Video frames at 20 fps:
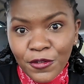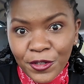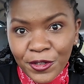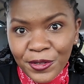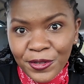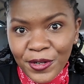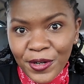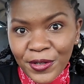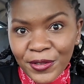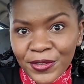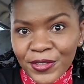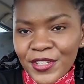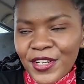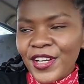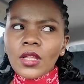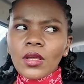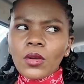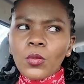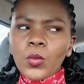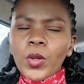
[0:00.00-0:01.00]
for the road.
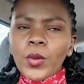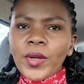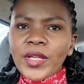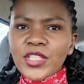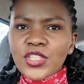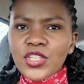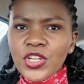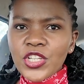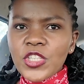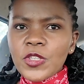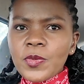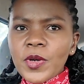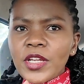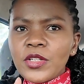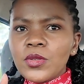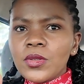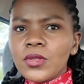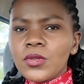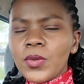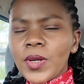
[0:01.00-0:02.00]
We went to
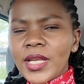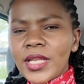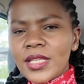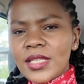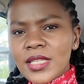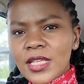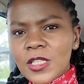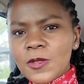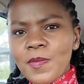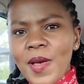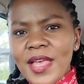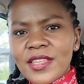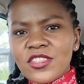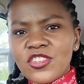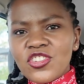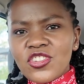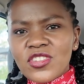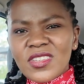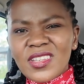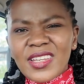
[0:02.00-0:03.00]
Hoedspruit with 26
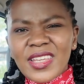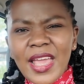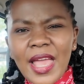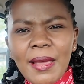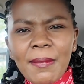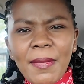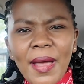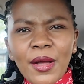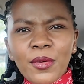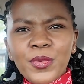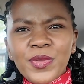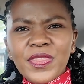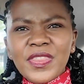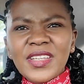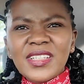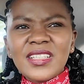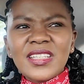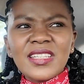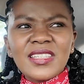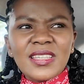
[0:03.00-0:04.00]
passengers and came back with
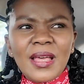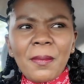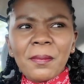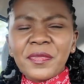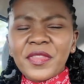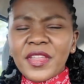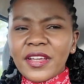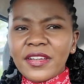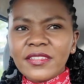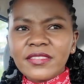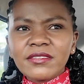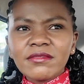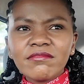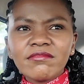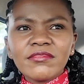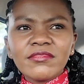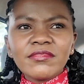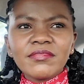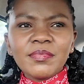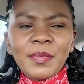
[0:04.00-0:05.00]
30
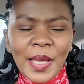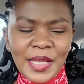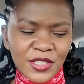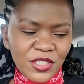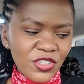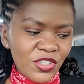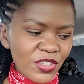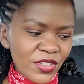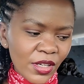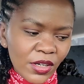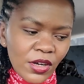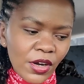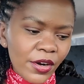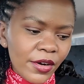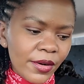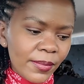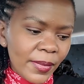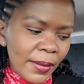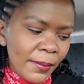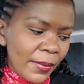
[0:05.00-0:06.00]
something passengers, I
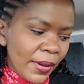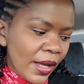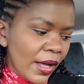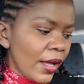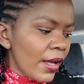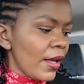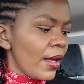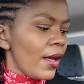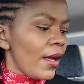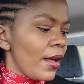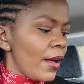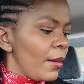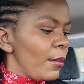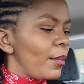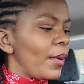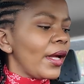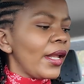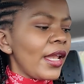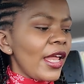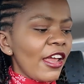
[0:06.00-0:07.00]
can't remember.
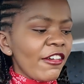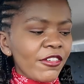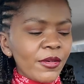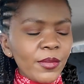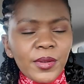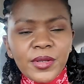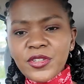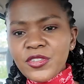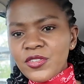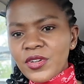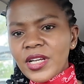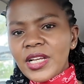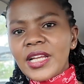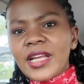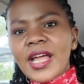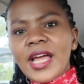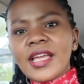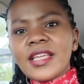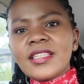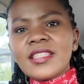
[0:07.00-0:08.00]
But everyone is really
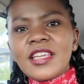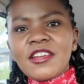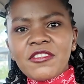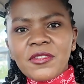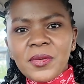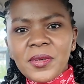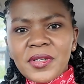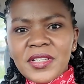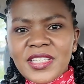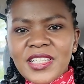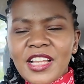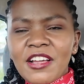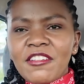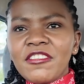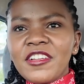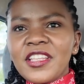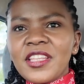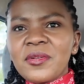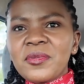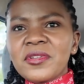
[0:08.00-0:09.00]
nice, everyone is
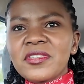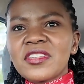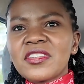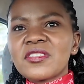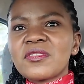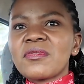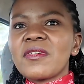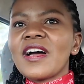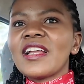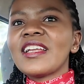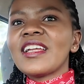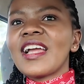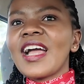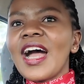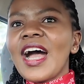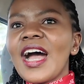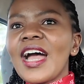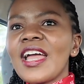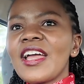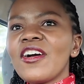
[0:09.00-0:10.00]
lovely. There was this one
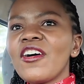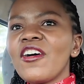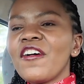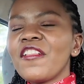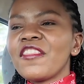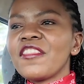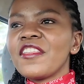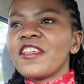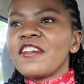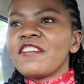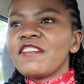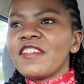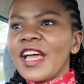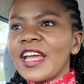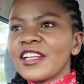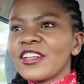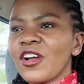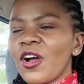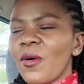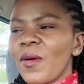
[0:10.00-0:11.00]
guy on the
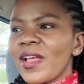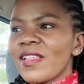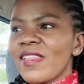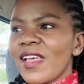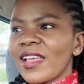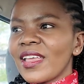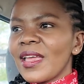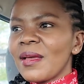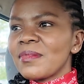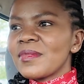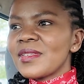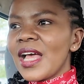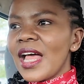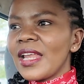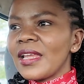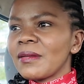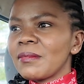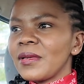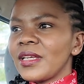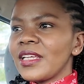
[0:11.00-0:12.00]
flight going that kept
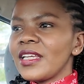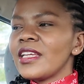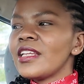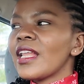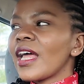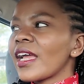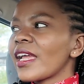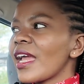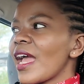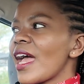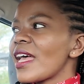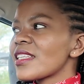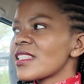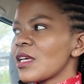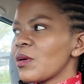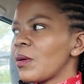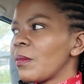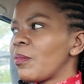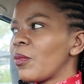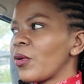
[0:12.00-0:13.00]
telling me, like, as
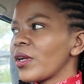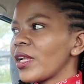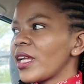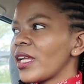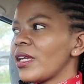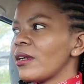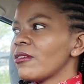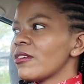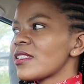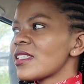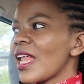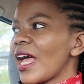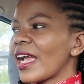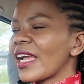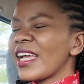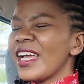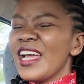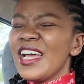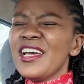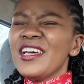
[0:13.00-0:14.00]
they were boarding, he was
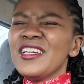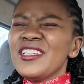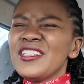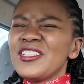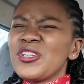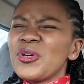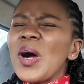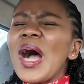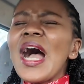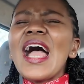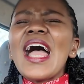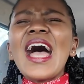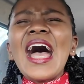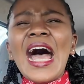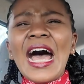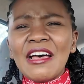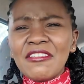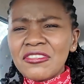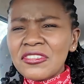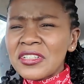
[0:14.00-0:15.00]
like, do I
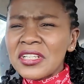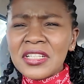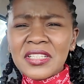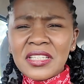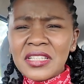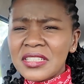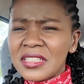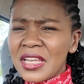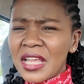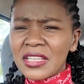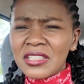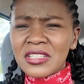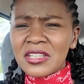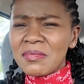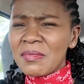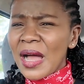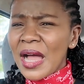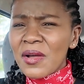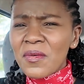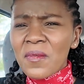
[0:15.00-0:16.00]
have to sit next
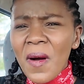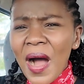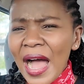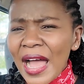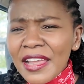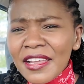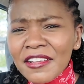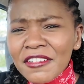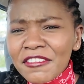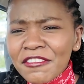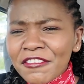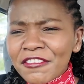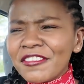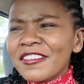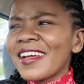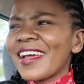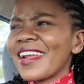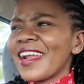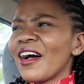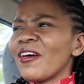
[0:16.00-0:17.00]
to my wife?
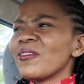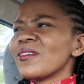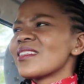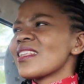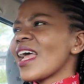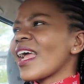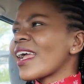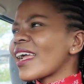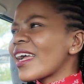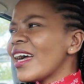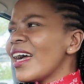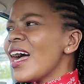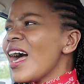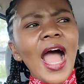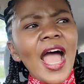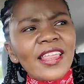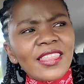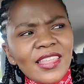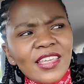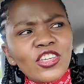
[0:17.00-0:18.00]
And I was like,
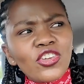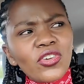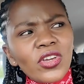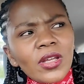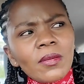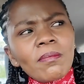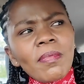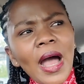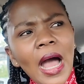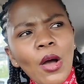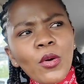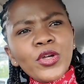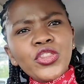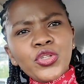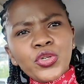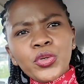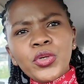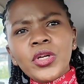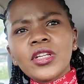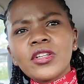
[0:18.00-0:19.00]
I think you can power
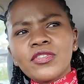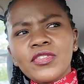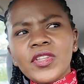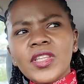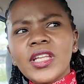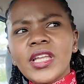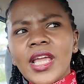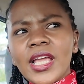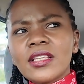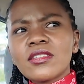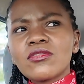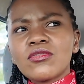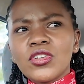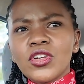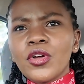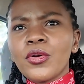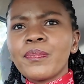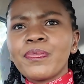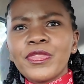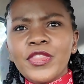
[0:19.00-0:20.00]
through it for the next,
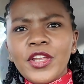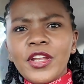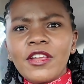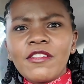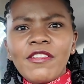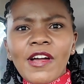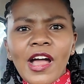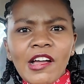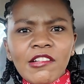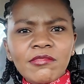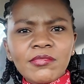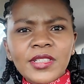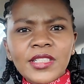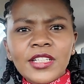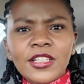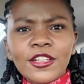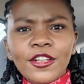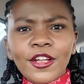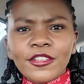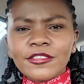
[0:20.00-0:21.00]

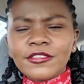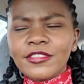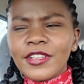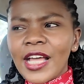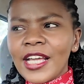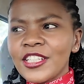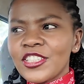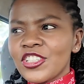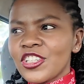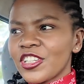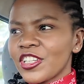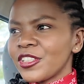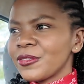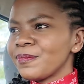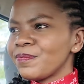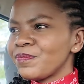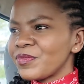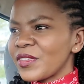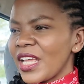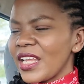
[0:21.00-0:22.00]
35-minute long flight,
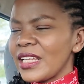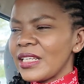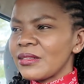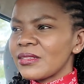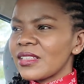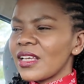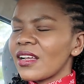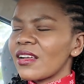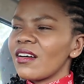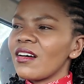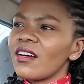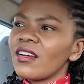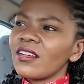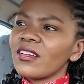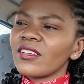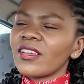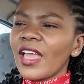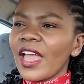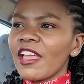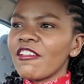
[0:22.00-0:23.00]
And he was like,
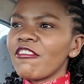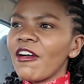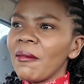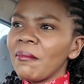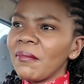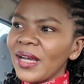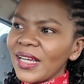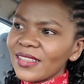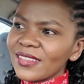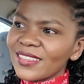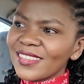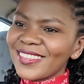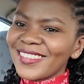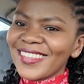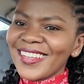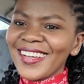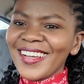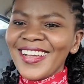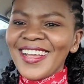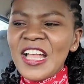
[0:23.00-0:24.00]
oh, okay, if I must.